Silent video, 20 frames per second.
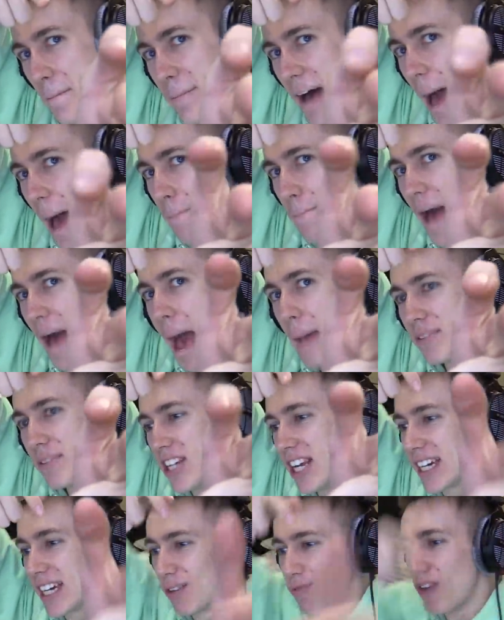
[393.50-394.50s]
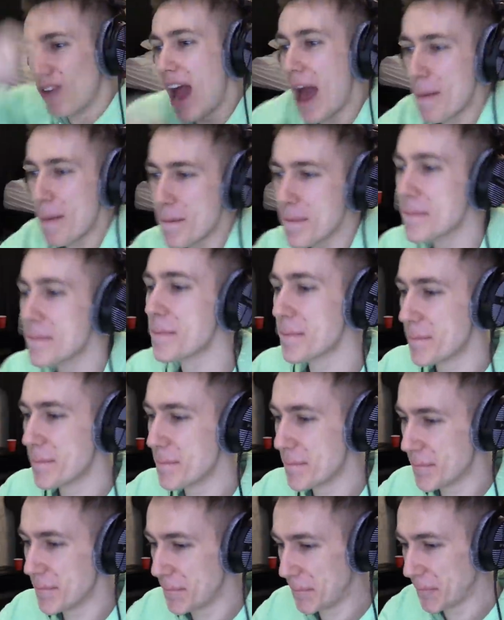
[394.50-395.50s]
Bap, bap, chicken wrap.
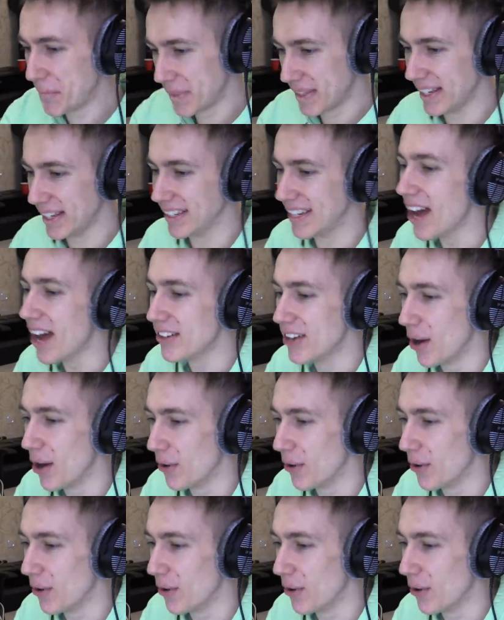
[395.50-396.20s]
You're done,